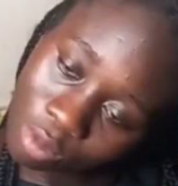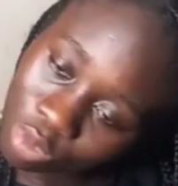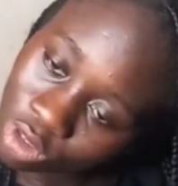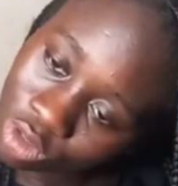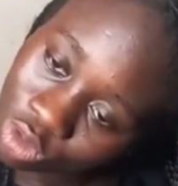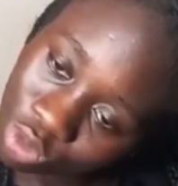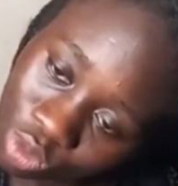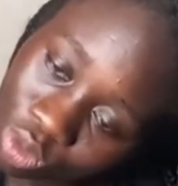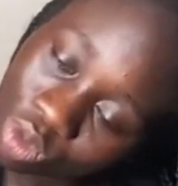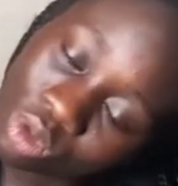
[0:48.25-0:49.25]
I'm going
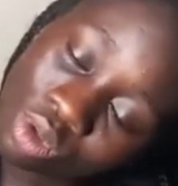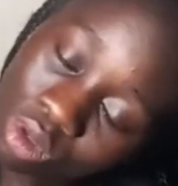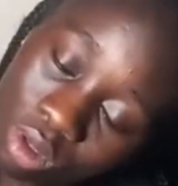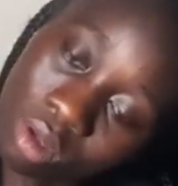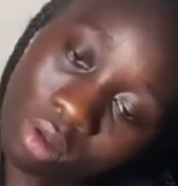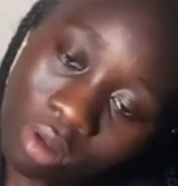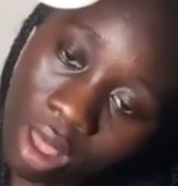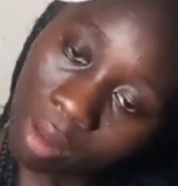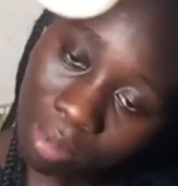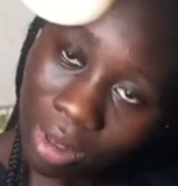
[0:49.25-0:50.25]
to
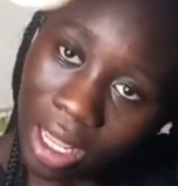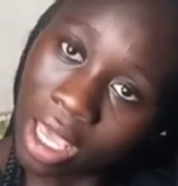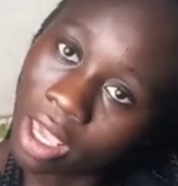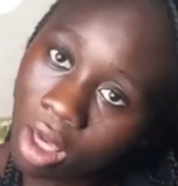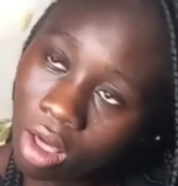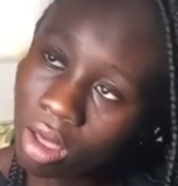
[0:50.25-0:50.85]
apply